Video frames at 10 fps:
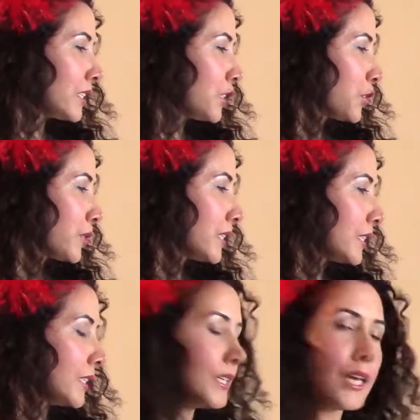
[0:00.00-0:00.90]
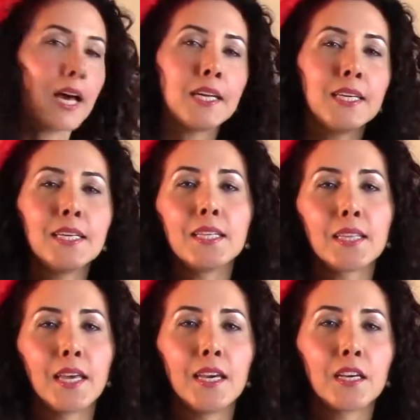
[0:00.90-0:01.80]
citrusy,
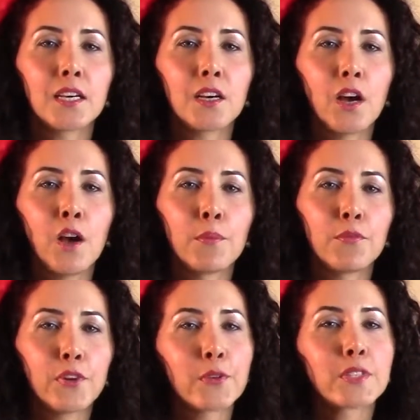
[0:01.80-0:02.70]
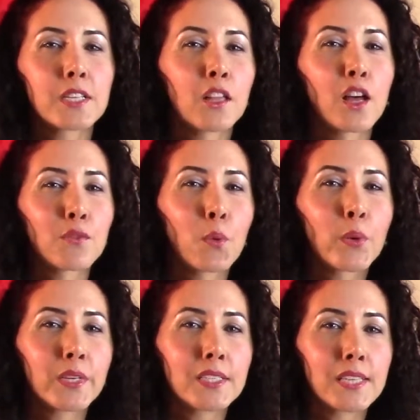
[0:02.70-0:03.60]
honey-like fragrance that a lot of
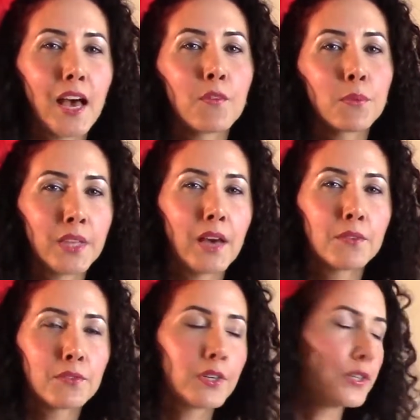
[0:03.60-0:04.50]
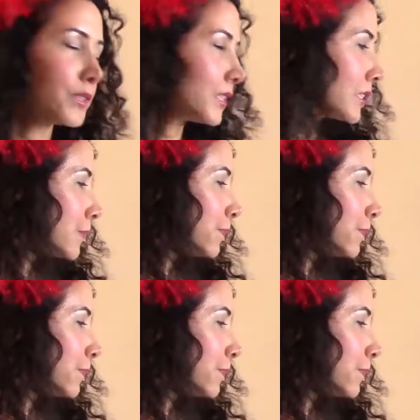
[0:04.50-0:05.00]
orchids have when they have a fragrance.